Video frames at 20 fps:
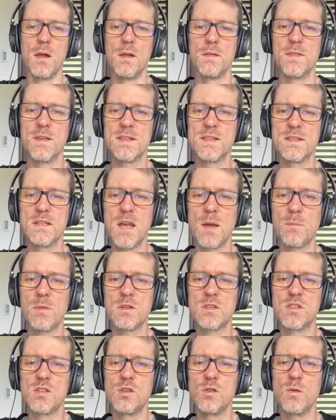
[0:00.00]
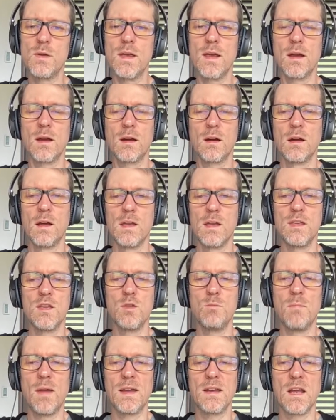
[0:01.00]
This number 2 here, you
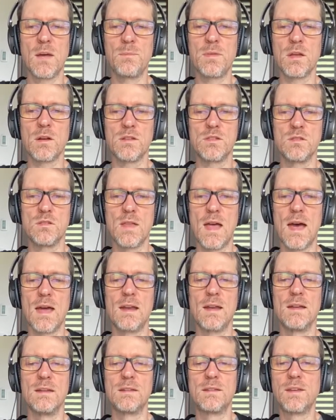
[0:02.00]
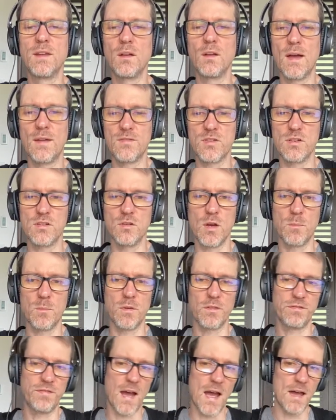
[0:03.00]
might not be able to do that until after you do number
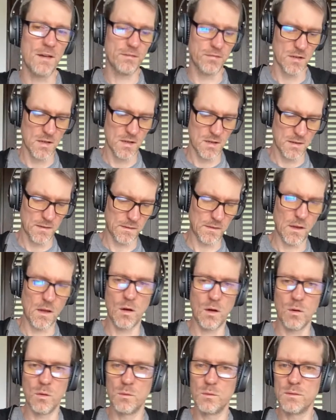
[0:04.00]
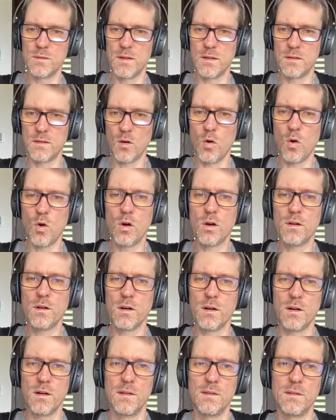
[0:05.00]
5. So the
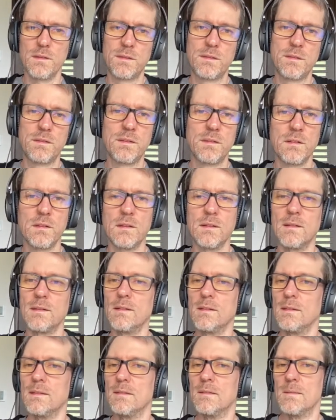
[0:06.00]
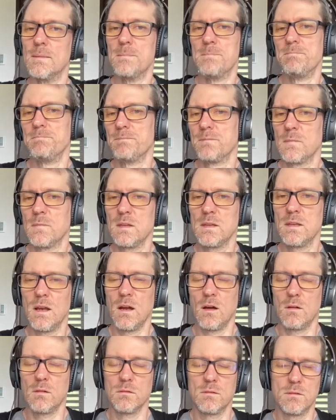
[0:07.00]
order is, you
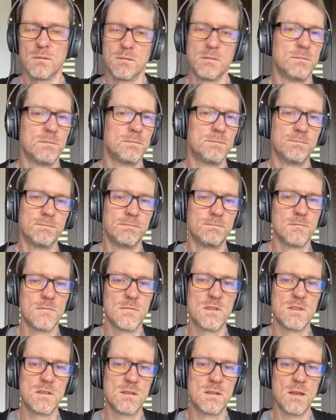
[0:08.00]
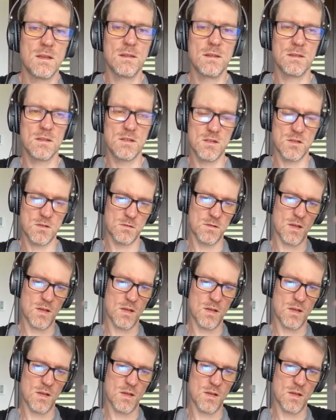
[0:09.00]
know, the